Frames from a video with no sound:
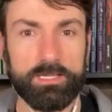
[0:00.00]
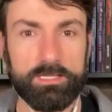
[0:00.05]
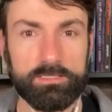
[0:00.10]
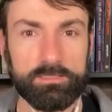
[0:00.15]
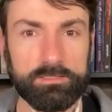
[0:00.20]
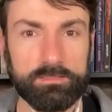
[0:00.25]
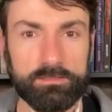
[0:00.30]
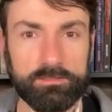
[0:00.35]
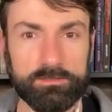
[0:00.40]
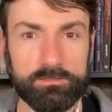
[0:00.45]

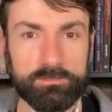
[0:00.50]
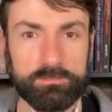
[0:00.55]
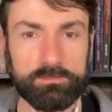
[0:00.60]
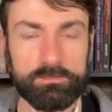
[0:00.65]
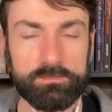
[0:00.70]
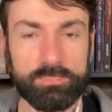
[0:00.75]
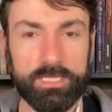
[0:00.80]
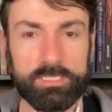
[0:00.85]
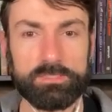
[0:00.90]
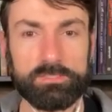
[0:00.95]
And
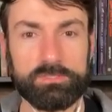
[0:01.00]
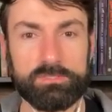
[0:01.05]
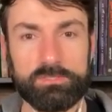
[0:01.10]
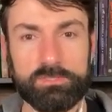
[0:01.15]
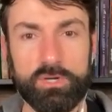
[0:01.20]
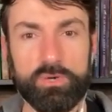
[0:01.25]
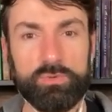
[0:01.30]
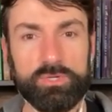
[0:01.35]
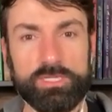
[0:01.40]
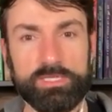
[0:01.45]
that's
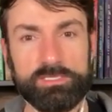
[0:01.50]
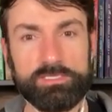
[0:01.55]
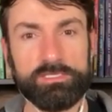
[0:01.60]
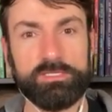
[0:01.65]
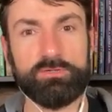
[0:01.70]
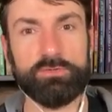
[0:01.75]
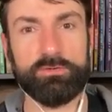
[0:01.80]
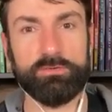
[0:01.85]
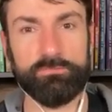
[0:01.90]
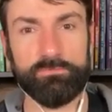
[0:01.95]
so easy
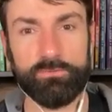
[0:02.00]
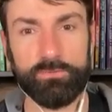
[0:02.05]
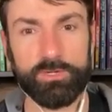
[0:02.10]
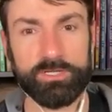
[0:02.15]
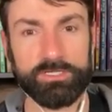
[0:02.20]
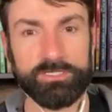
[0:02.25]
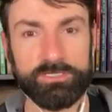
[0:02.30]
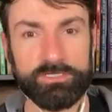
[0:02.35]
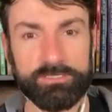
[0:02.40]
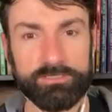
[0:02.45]
to
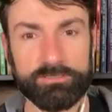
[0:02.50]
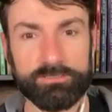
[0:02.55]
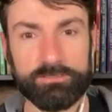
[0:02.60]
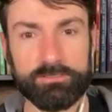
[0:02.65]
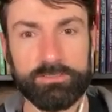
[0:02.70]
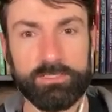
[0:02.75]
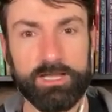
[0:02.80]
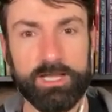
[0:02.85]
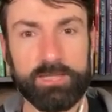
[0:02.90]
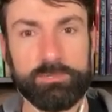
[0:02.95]
avoid.
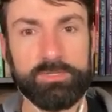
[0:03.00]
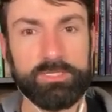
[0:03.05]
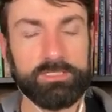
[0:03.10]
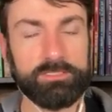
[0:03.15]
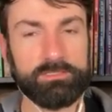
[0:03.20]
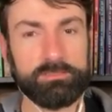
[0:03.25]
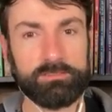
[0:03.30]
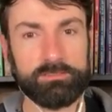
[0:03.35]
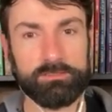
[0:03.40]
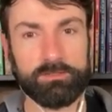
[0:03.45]
I
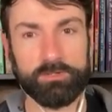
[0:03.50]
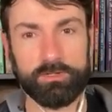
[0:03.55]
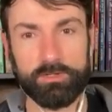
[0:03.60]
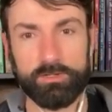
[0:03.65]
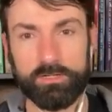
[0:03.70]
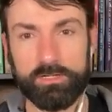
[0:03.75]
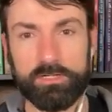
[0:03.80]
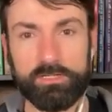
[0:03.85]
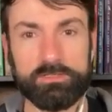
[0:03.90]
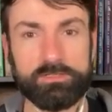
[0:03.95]
mean,
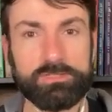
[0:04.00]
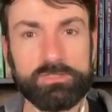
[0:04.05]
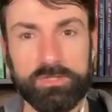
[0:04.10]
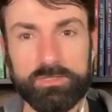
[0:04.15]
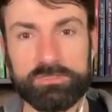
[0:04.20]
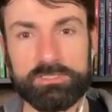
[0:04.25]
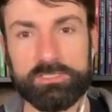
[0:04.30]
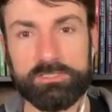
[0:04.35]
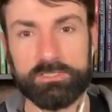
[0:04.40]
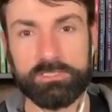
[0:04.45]

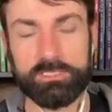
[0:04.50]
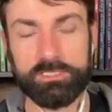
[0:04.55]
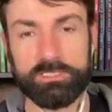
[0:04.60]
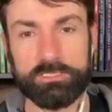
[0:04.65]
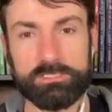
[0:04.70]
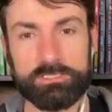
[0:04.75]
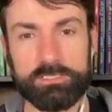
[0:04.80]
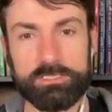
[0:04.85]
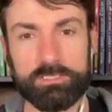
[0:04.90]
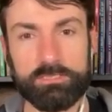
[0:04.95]
insultingly
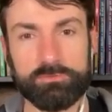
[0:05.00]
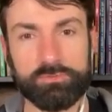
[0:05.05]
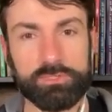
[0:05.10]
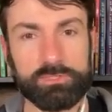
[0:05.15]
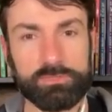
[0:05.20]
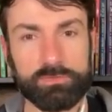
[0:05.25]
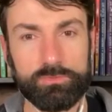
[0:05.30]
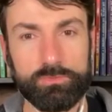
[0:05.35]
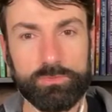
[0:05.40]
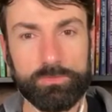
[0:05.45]
easy,
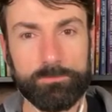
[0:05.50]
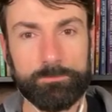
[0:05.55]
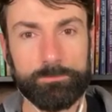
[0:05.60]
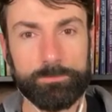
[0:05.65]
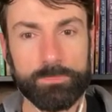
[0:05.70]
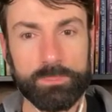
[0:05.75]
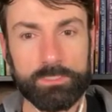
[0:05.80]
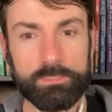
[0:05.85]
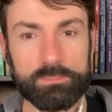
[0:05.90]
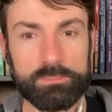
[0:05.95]
just through
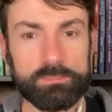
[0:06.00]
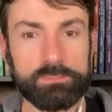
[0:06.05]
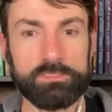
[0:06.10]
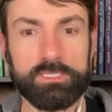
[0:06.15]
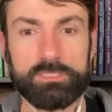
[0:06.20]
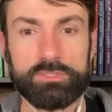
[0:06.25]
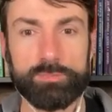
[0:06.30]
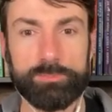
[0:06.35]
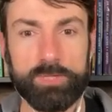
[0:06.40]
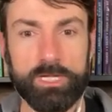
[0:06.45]

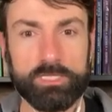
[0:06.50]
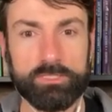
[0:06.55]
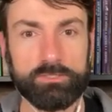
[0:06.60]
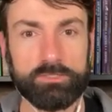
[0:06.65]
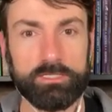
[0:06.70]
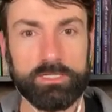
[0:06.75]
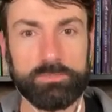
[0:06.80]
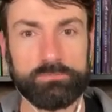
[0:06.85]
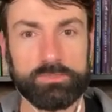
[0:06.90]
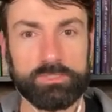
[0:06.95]
such
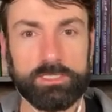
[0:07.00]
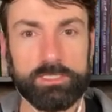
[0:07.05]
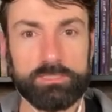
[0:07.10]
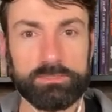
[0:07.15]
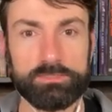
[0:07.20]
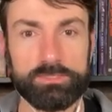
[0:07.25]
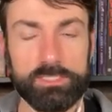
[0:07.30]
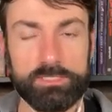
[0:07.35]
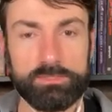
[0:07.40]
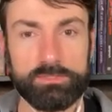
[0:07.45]
minor
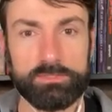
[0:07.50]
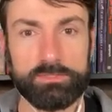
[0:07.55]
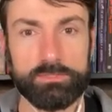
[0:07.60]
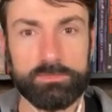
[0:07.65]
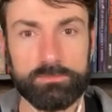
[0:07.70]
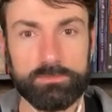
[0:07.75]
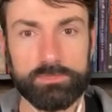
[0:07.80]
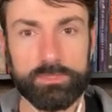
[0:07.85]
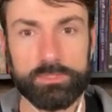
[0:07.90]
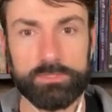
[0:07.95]
lifestyle changes
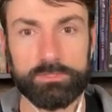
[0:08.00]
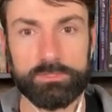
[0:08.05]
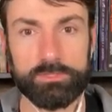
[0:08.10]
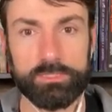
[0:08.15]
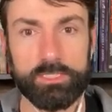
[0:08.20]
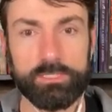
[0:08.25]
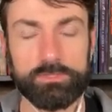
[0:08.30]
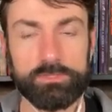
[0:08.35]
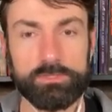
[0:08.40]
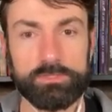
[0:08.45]
and nutrition
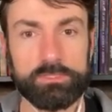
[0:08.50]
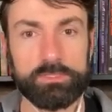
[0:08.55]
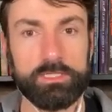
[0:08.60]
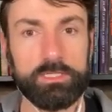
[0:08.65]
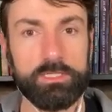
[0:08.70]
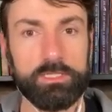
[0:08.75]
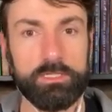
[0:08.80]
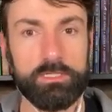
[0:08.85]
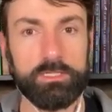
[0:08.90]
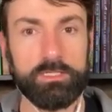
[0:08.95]
changes
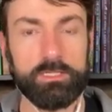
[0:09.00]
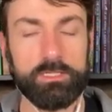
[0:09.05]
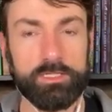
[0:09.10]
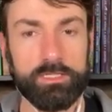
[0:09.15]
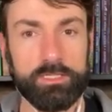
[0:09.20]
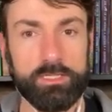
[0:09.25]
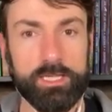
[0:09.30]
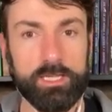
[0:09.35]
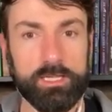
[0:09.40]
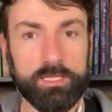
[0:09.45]

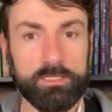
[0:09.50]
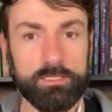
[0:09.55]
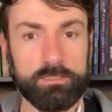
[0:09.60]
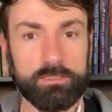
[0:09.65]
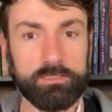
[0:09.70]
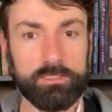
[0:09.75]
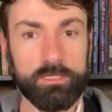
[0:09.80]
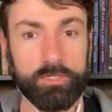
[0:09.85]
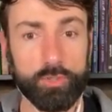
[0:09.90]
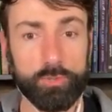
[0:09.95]

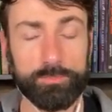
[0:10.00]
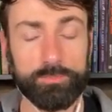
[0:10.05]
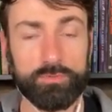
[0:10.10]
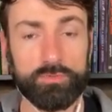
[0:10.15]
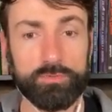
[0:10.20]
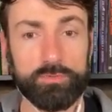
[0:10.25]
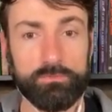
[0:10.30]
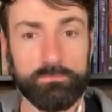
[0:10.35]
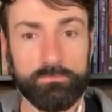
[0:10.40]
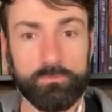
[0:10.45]
can help
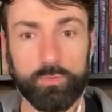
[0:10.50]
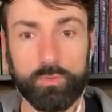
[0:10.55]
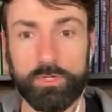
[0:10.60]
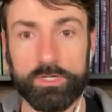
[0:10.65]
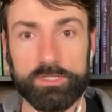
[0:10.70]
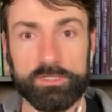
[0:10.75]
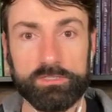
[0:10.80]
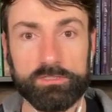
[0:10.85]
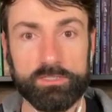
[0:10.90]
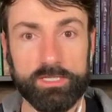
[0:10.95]
you
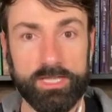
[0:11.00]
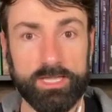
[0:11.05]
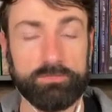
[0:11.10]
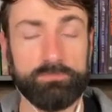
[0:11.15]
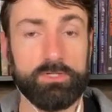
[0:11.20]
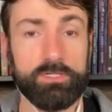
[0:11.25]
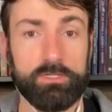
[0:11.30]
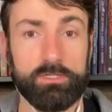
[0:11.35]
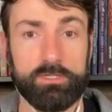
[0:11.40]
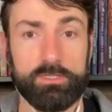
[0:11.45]
avoid
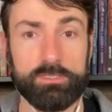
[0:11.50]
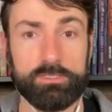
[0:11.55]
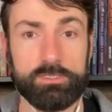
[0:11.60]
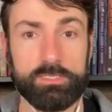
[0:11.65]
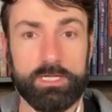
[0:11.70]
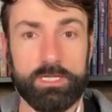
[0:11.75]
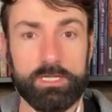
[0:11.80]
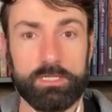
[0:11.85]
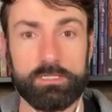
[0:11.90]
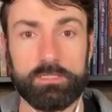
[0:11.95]
having a heart
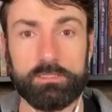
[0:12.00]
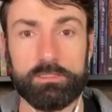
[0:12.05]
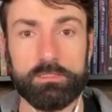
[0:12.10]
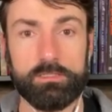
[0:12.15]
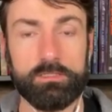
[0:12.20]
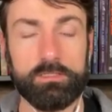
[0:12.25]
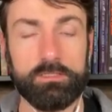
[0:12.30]
attack.